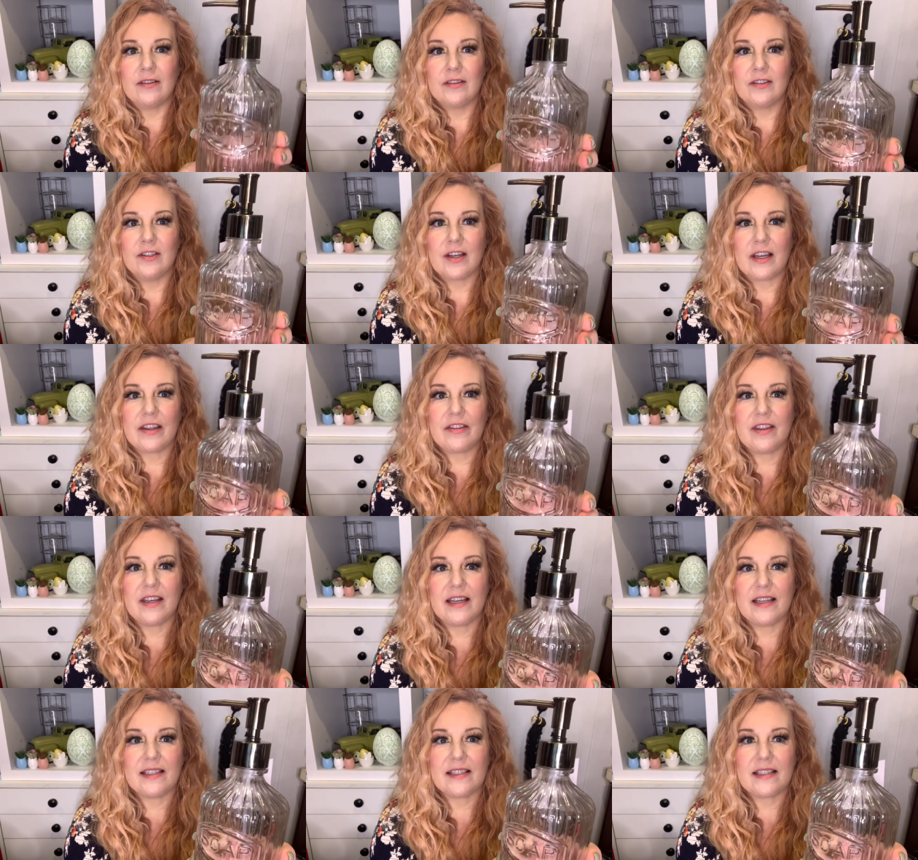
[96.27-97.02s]
Look at
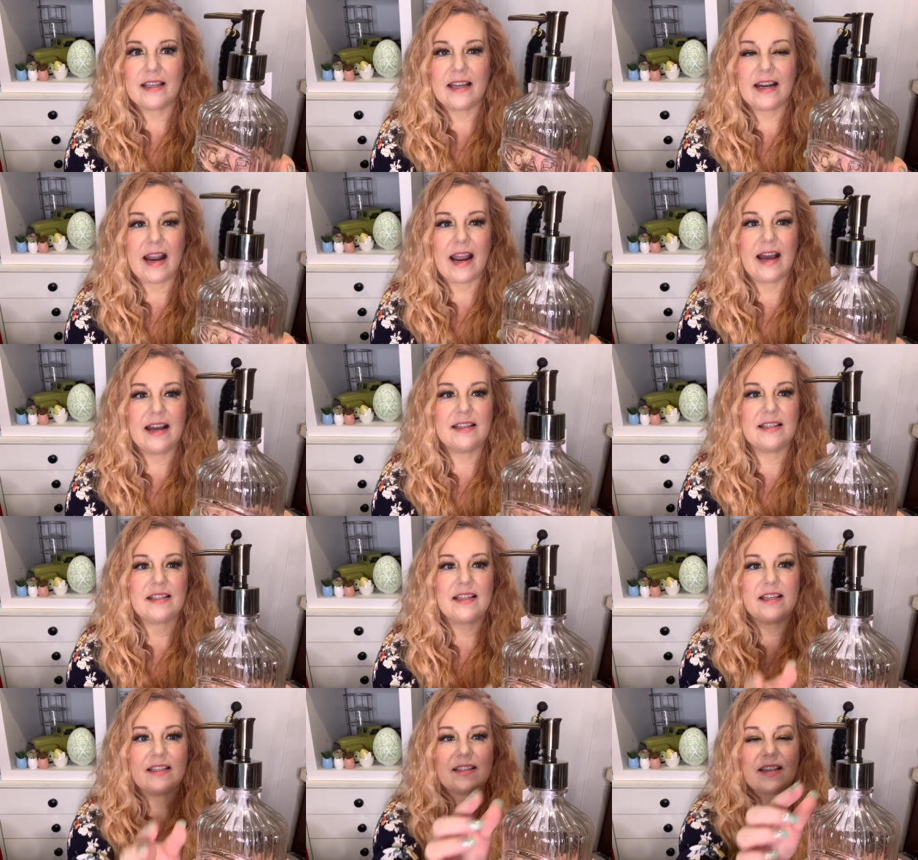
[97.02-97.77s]
this. It has
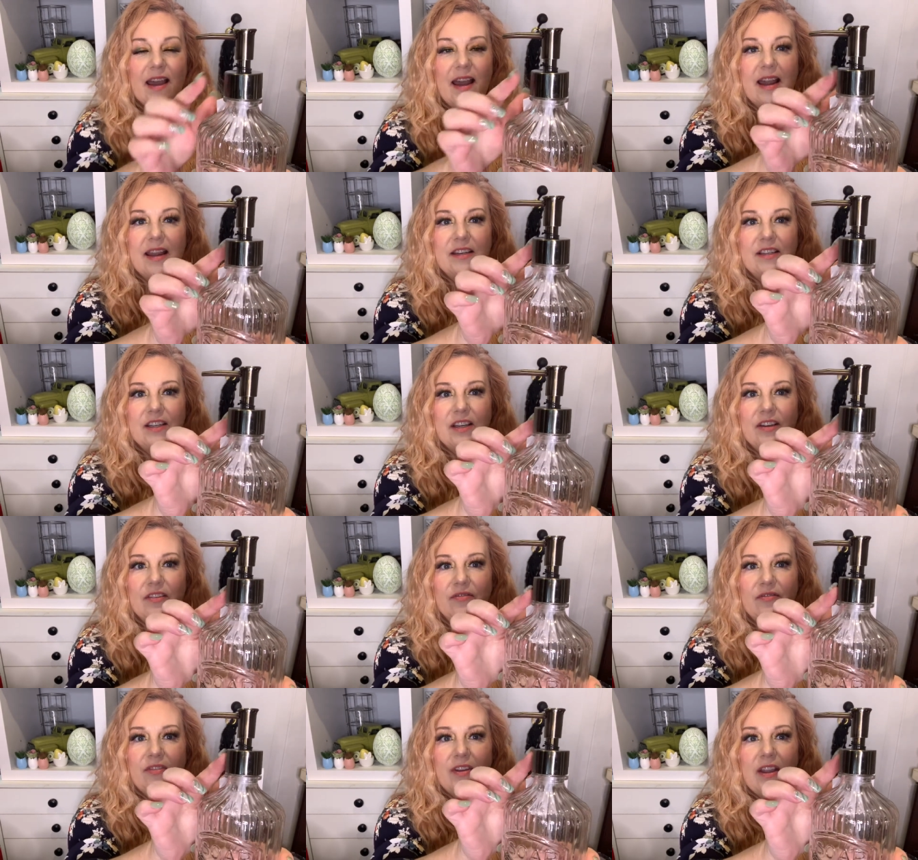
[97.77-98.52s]
this kind
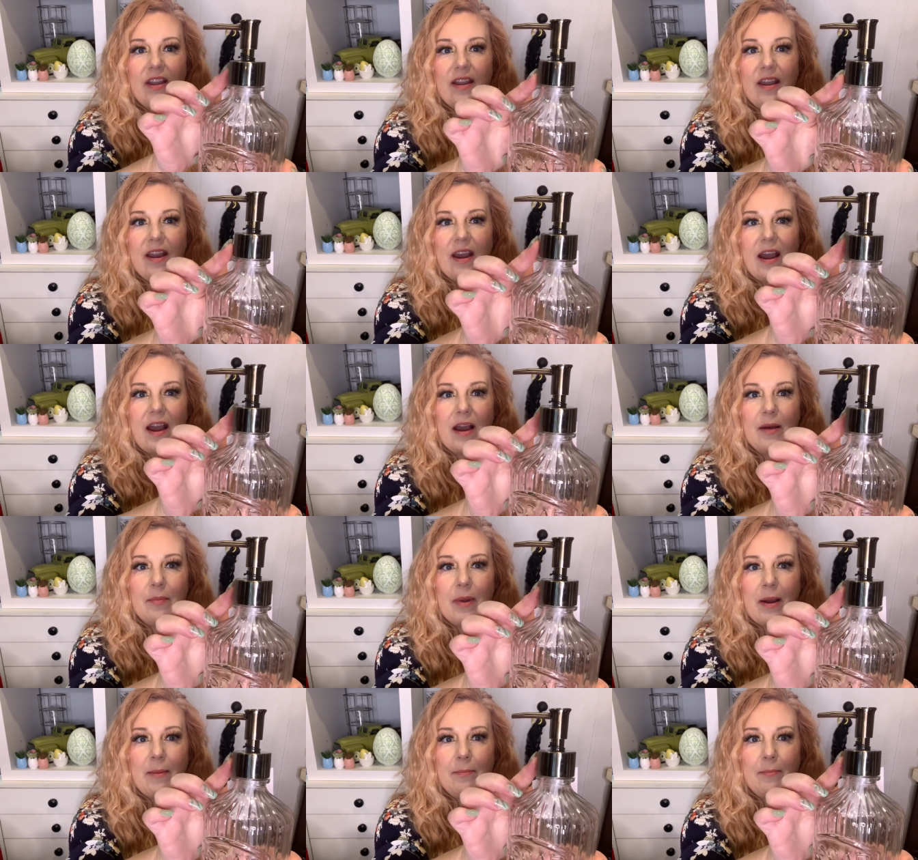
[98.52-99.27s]
of
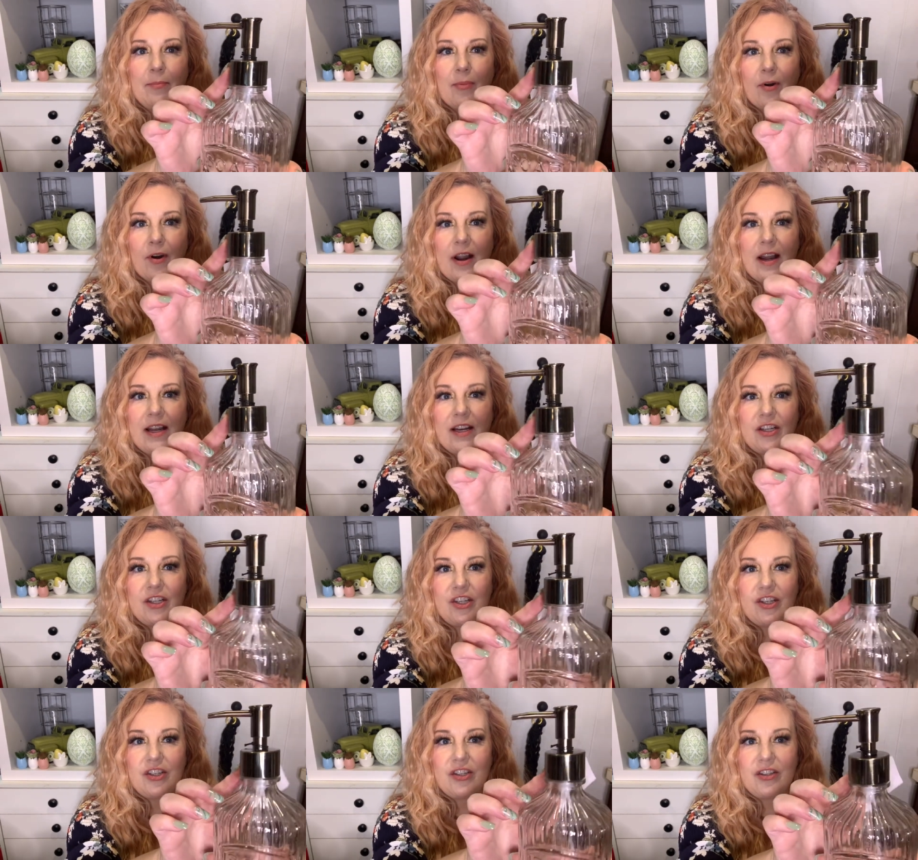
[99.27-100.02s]

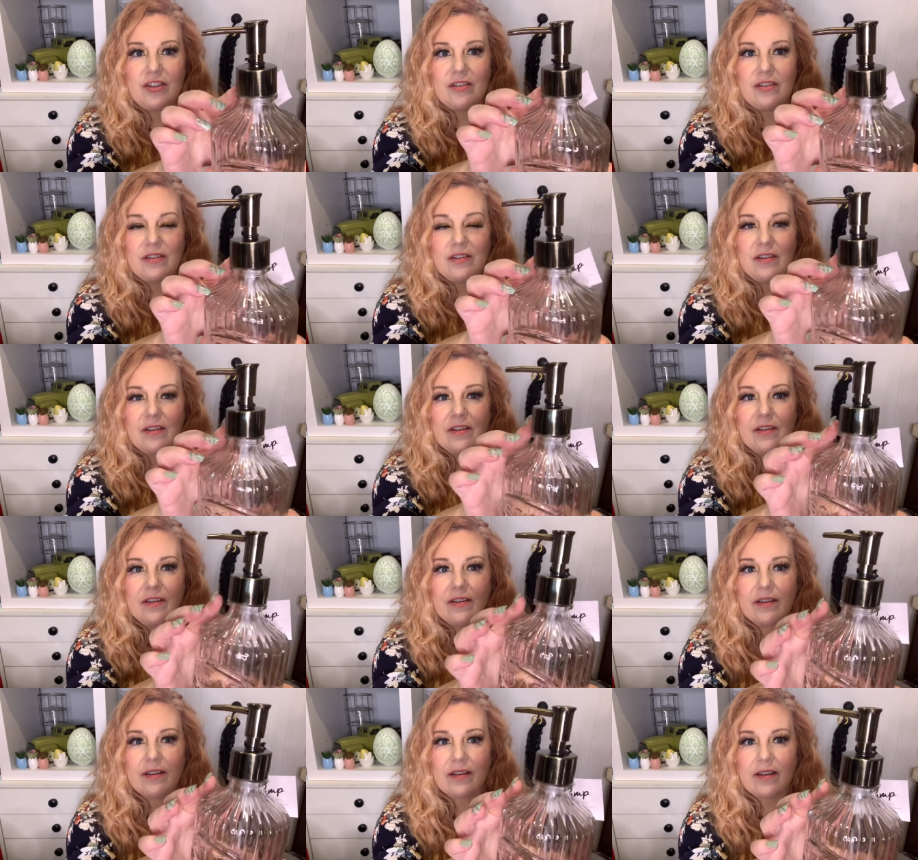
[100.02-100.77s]
brushed
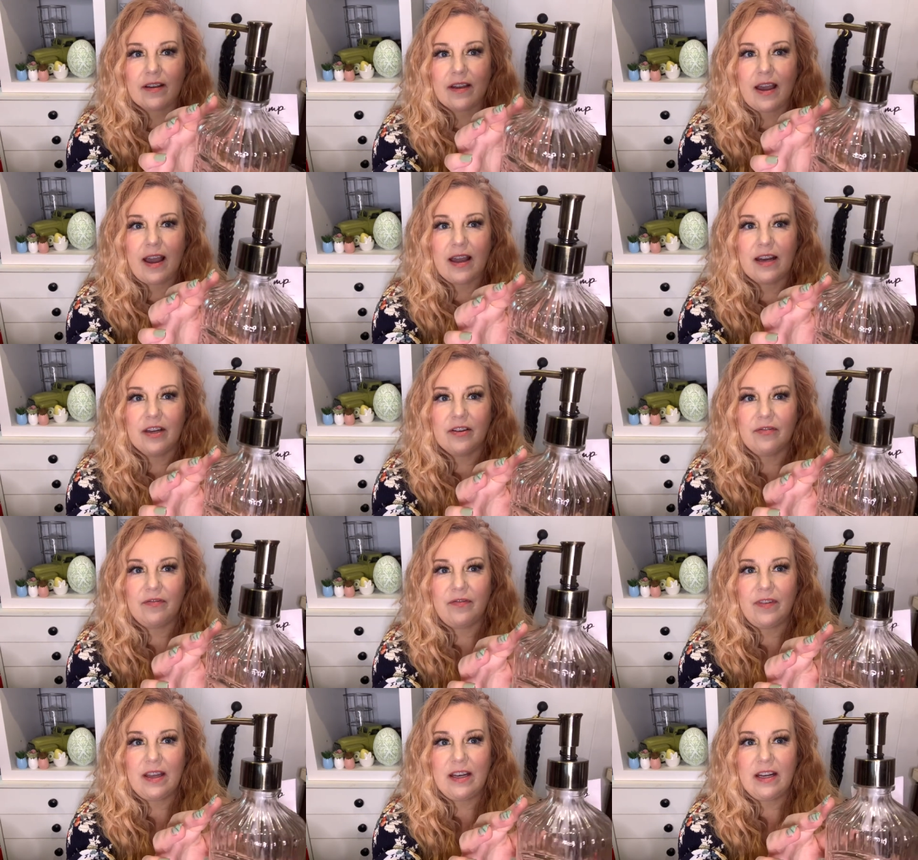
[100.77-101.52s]
kind of
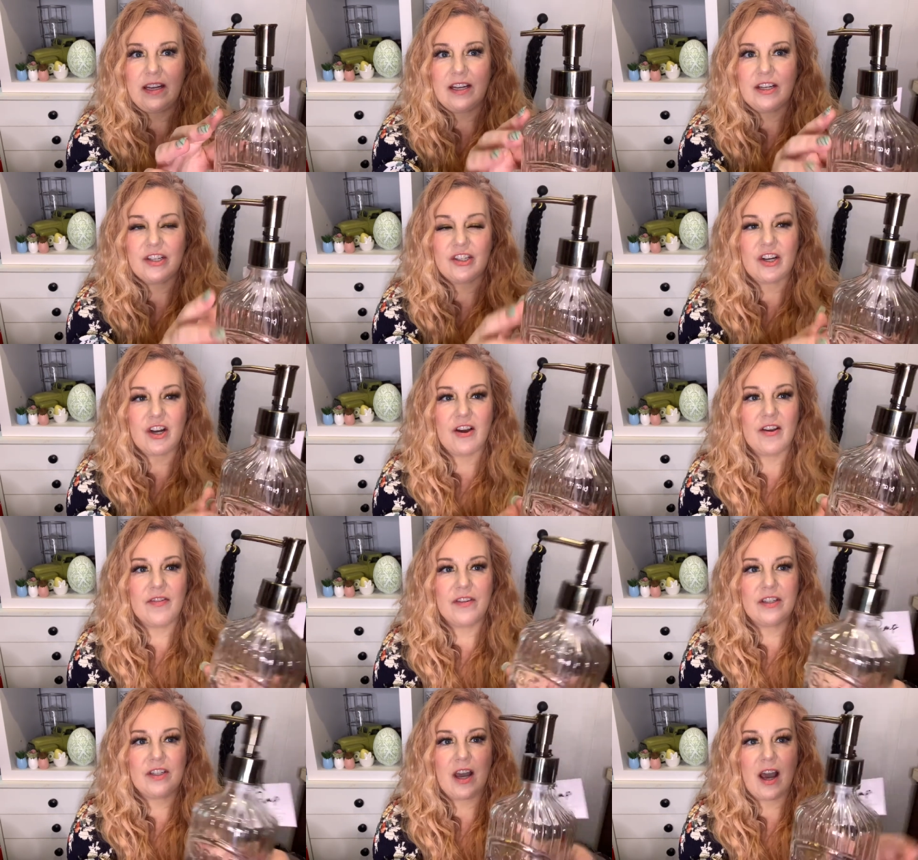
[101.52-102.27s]
finish on
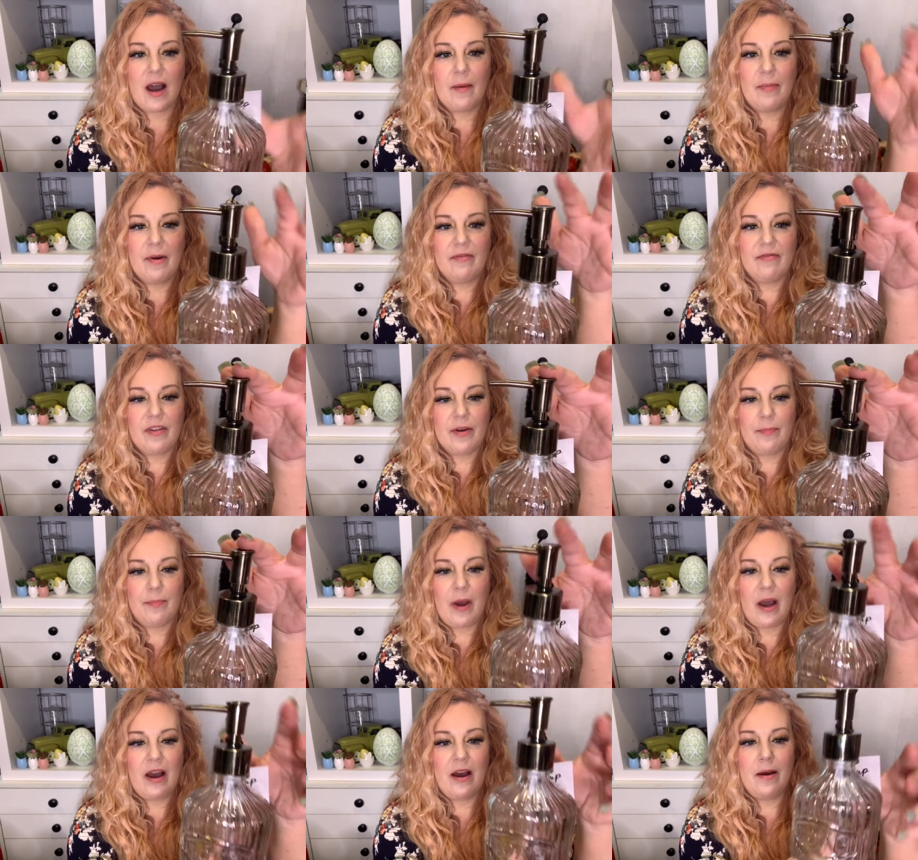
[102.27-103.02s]
the top of the
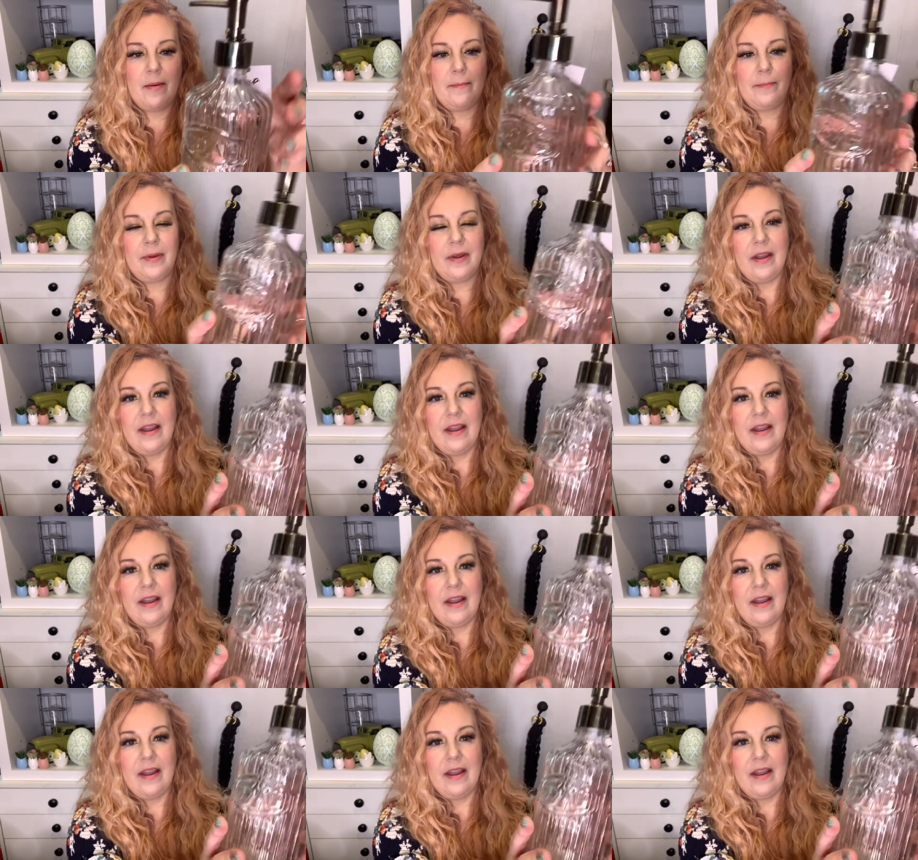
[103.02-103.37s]
pump.